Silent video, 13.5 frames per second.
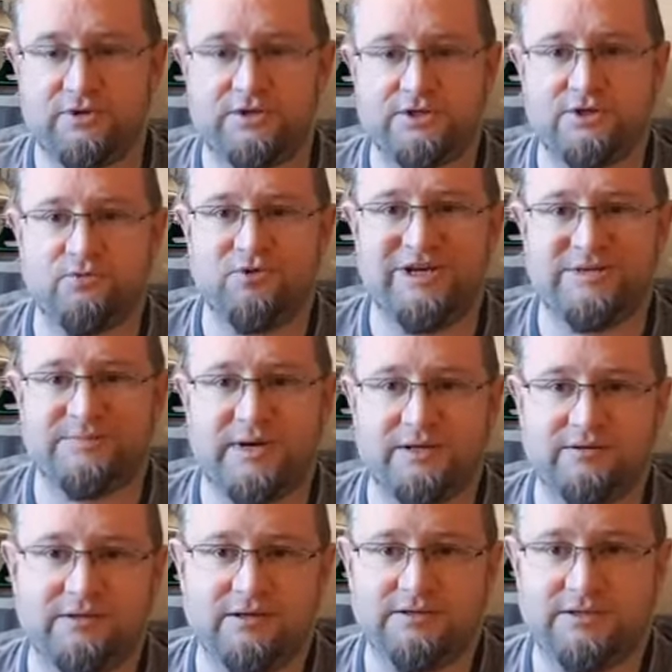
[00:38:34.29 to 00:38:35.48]
has got raised panel
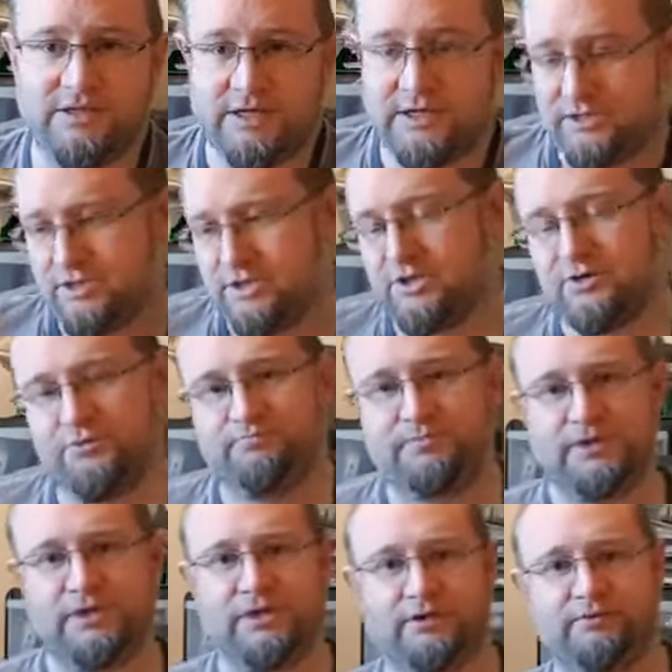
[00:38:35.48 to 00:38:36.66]
lines, so
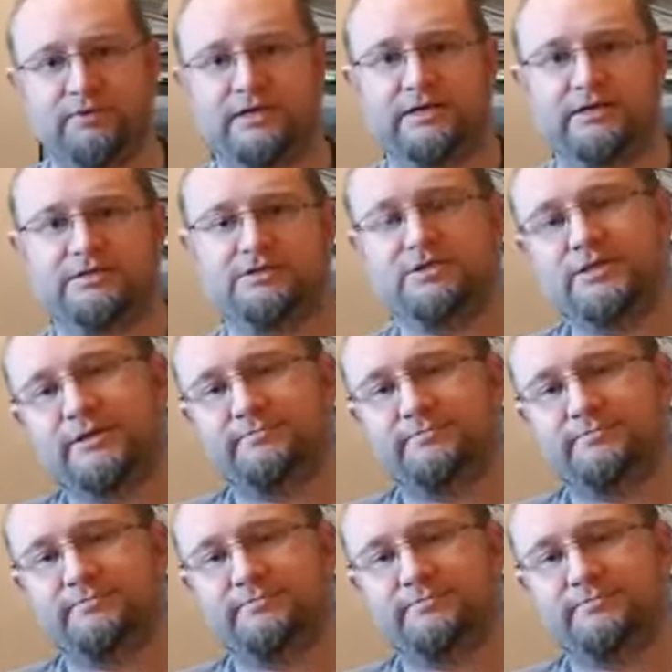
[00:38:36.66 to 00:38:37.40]
it's